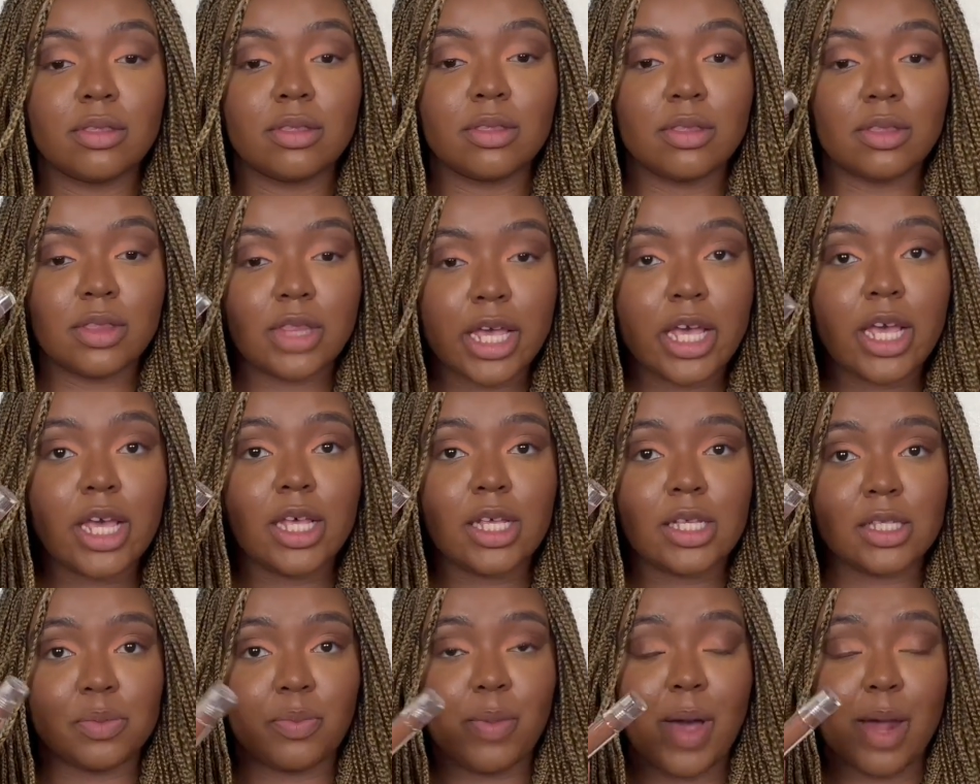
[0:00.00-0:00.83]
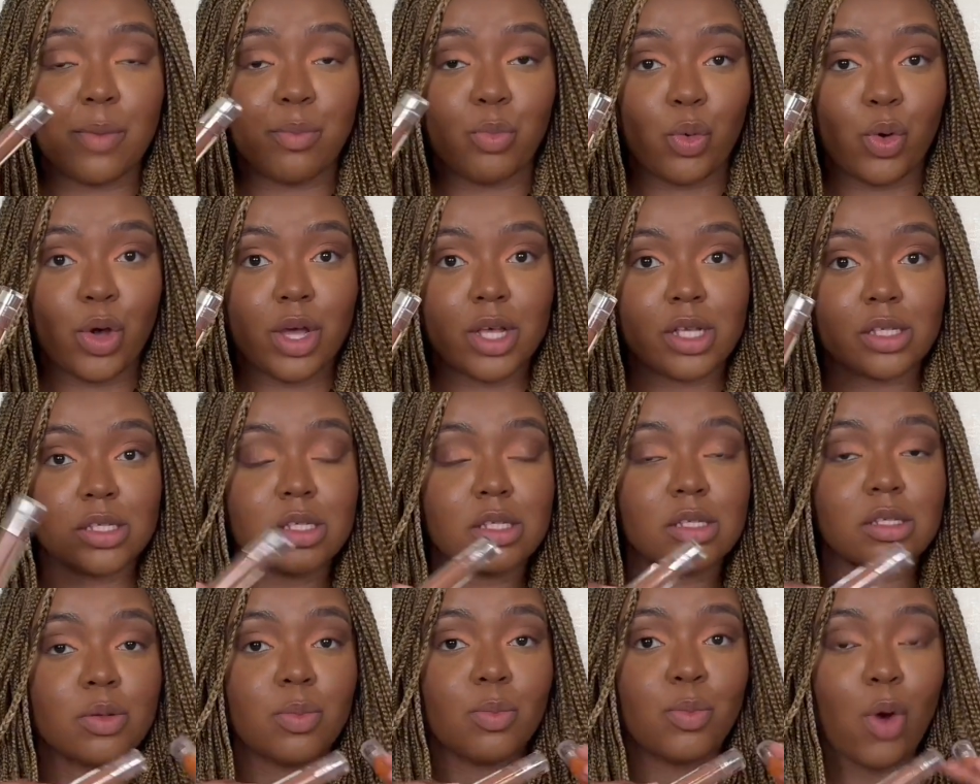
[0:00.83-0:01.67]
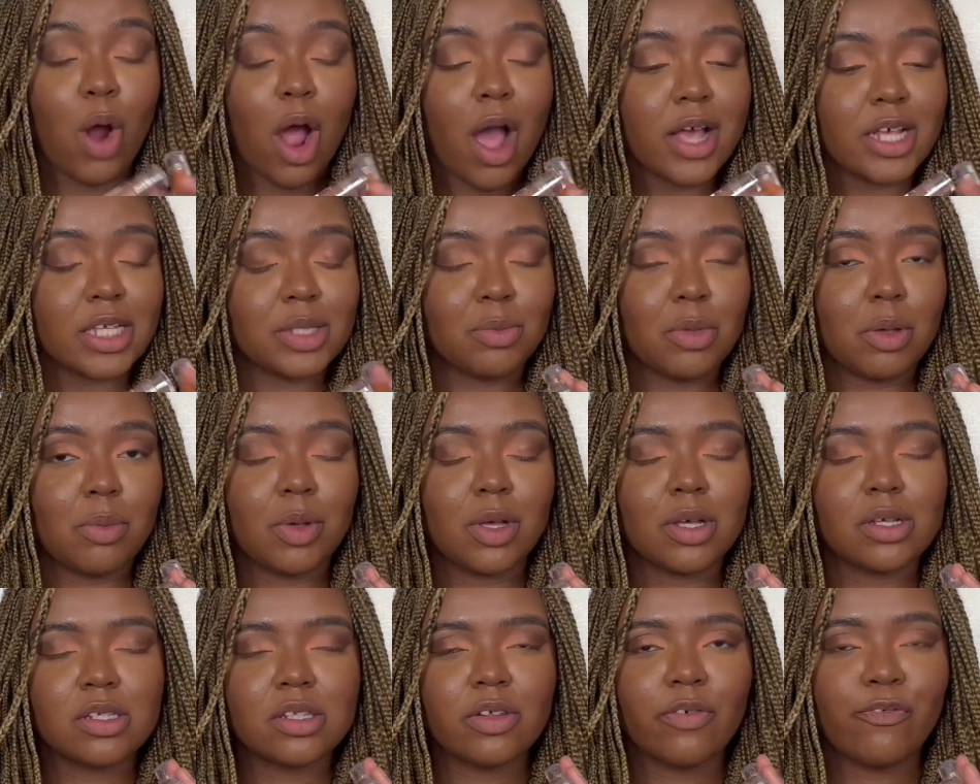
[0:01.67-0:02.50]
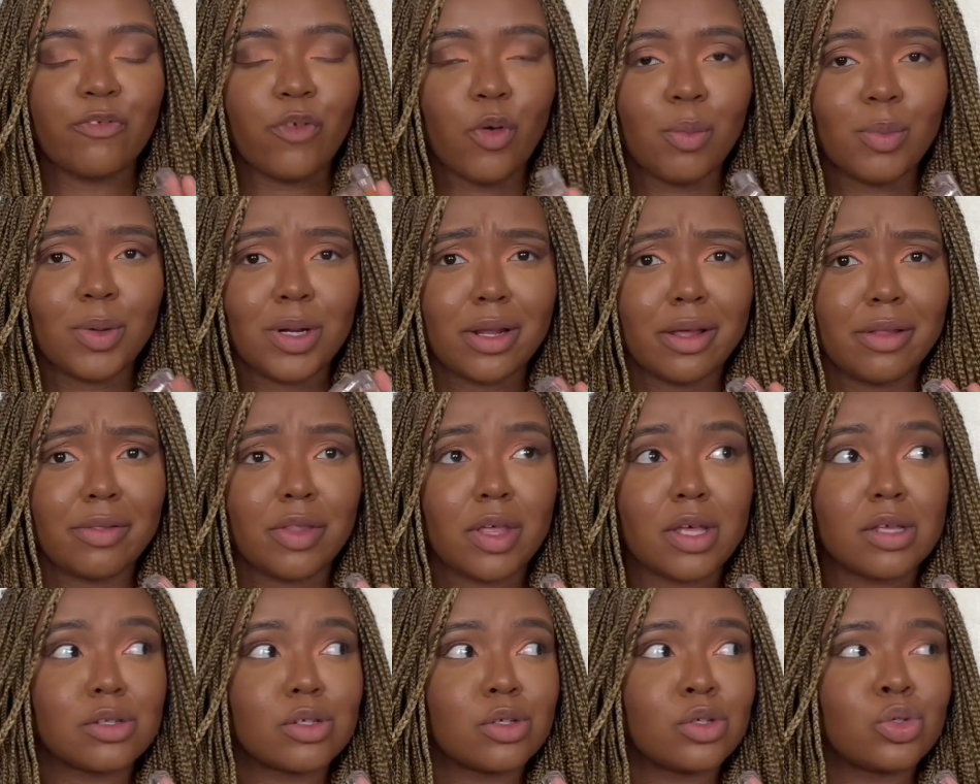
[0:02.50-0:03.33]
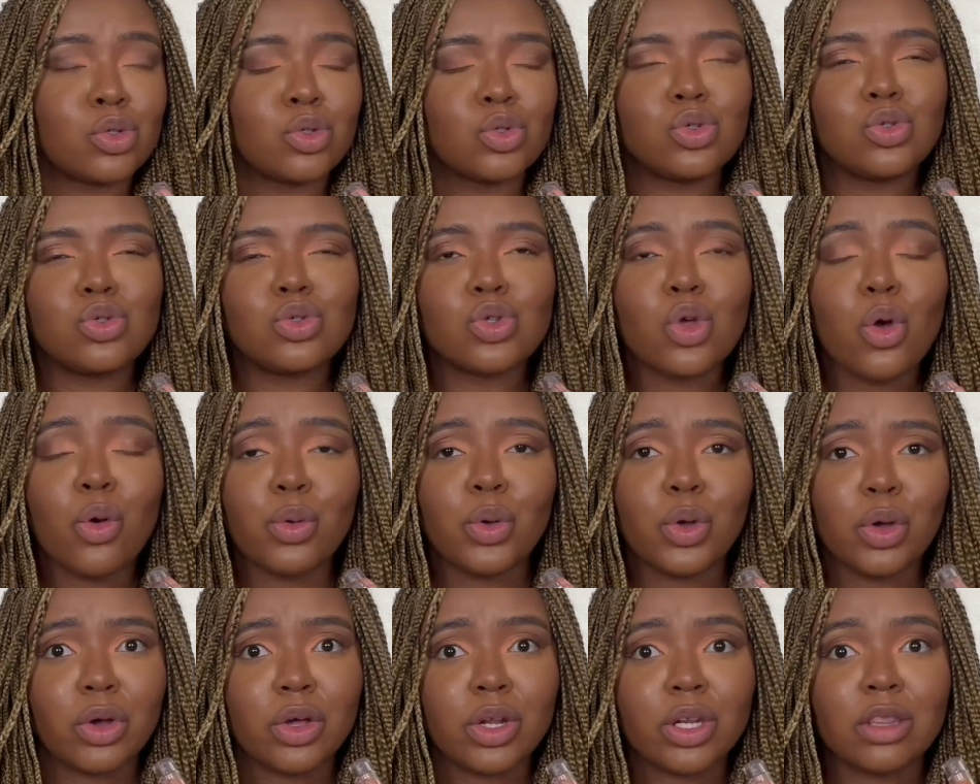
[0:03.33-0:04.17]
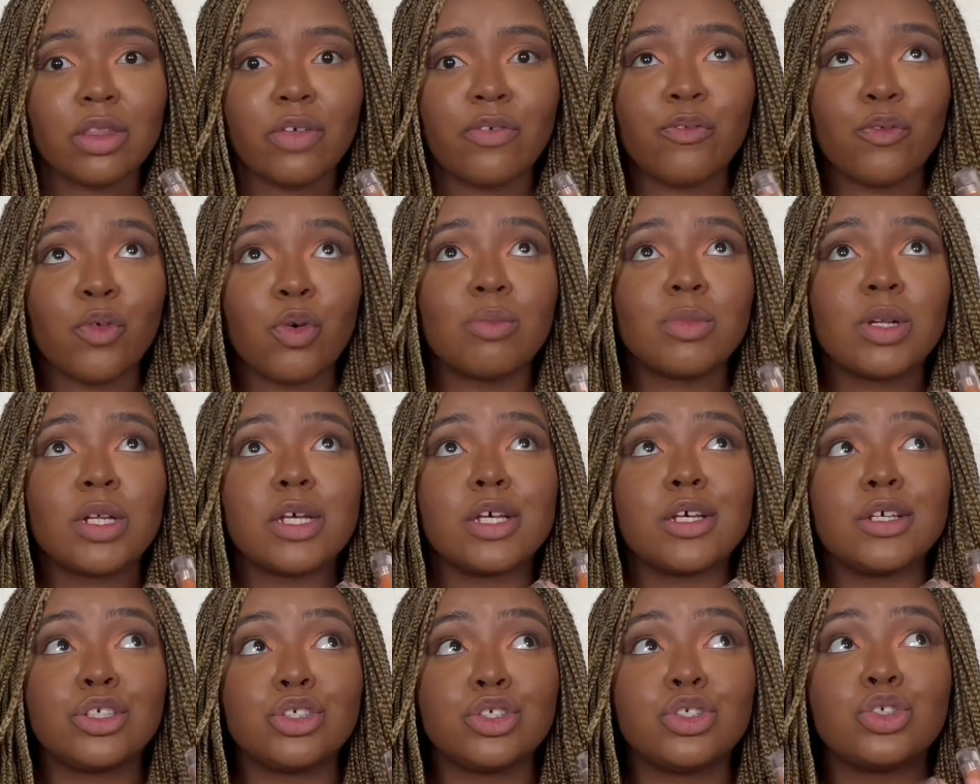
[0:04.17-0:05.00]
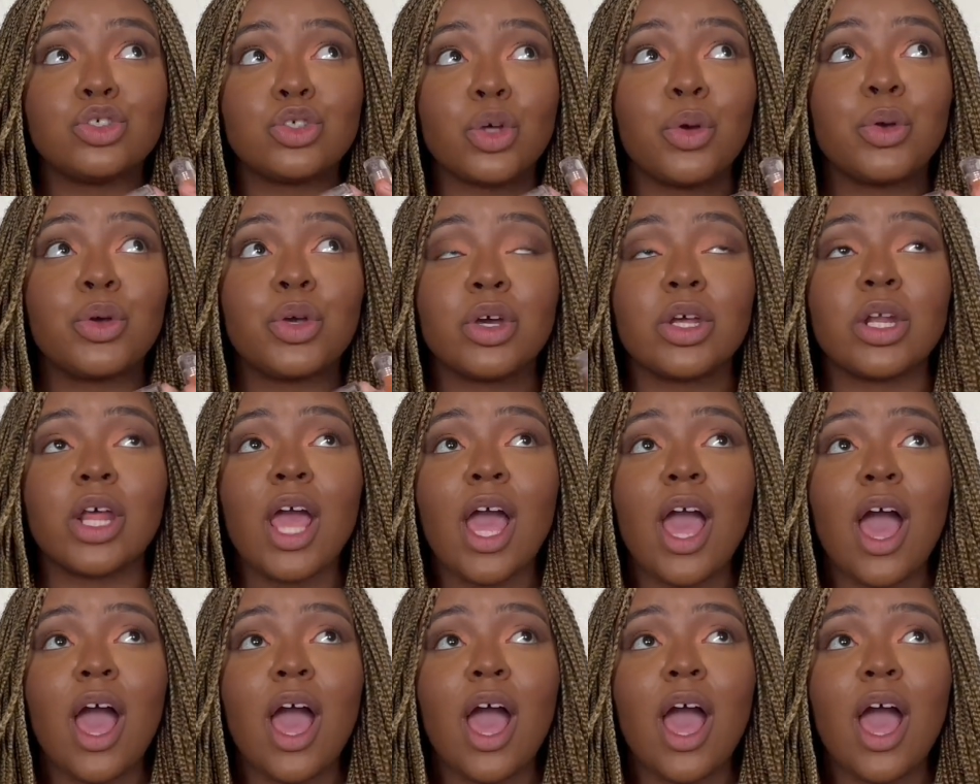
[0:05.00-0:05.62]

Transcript: these bad boys surprised me, because the formula in this is so good. The formula is so good.